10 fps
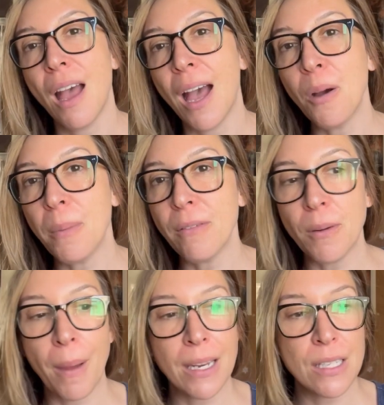I hope
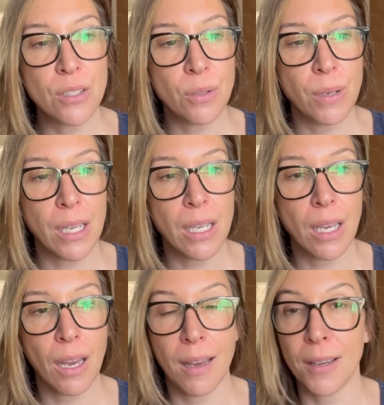everybody's doing
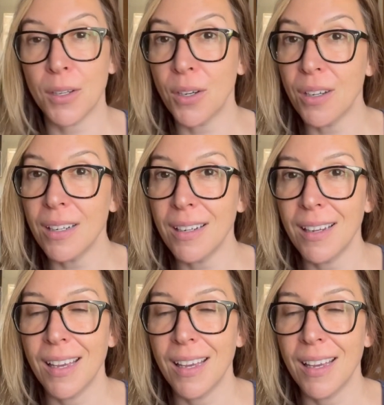good.